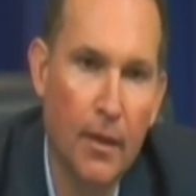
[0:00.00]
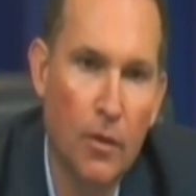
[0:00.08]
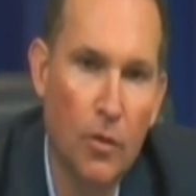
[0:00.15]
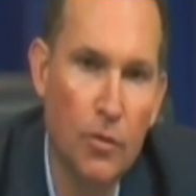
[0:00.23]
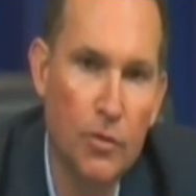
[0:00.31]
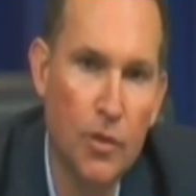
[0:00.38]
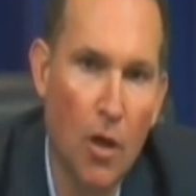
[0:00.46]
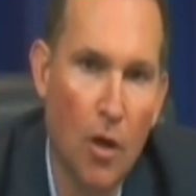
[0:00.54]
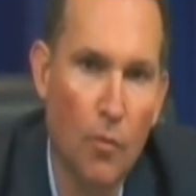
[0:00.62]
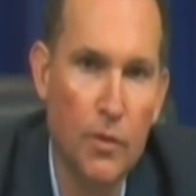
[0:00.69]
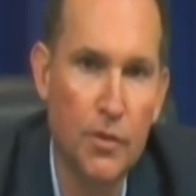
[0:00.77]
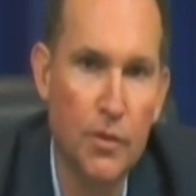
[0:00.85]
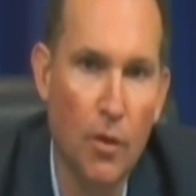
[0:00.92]
includes all
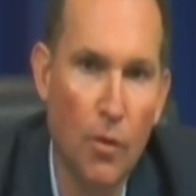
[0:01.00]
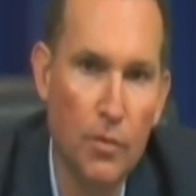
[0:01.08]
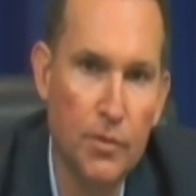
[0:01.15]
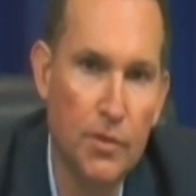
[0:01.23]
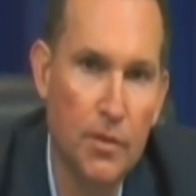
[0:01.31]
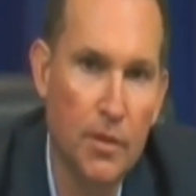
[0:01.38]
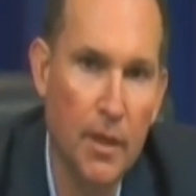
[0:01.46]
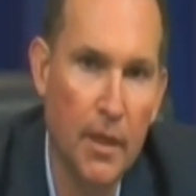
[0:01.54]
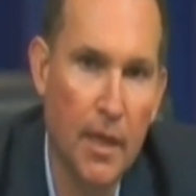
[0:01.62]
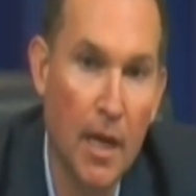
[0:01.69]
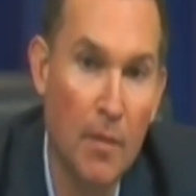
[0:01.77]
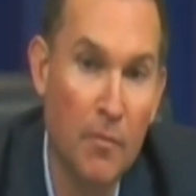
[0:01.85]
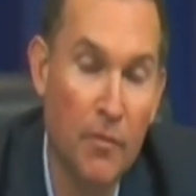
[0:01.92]
results that
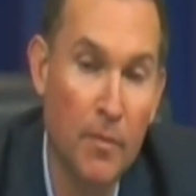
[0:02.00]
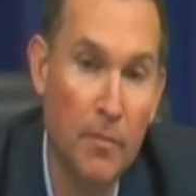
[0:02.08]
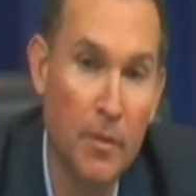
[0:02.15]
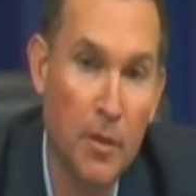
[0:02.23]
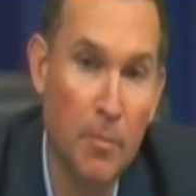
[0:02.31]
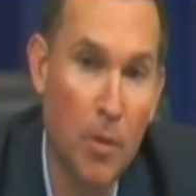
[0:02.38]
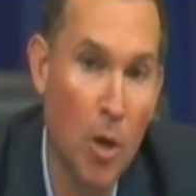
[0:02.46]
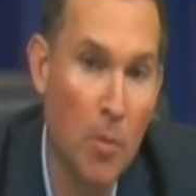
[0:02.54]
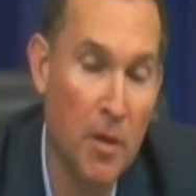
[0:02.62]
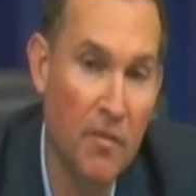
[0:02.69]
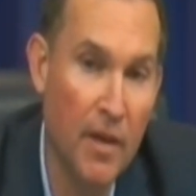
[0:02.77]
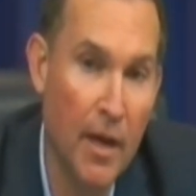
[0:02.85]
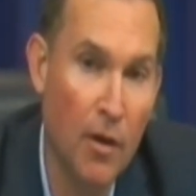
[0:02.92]
come from the Department
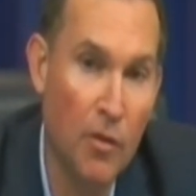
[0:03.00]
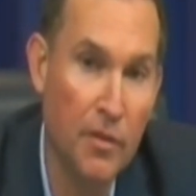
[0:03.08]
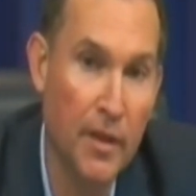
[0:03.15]
of Health,